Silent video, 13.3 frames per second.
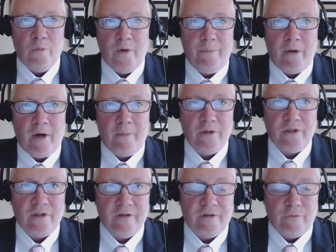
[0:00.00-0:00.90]
we
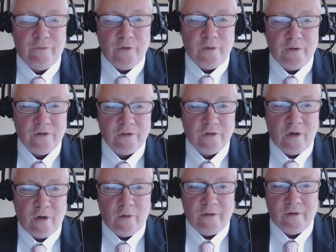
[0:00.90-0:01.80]
published this a few years
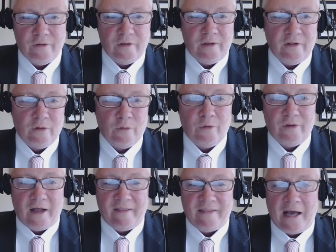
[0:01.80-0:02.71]
ago, and there
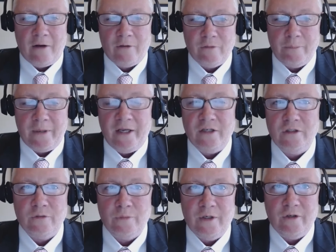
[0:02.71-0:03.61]
were 1,000
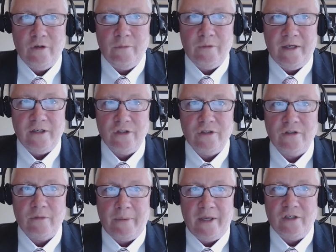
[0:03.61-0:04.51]
patients we accumulate,
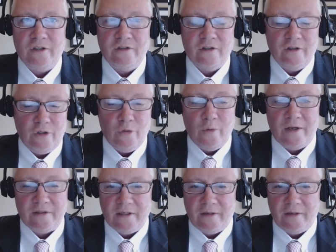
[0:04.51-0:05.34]
just the patients in the U.S.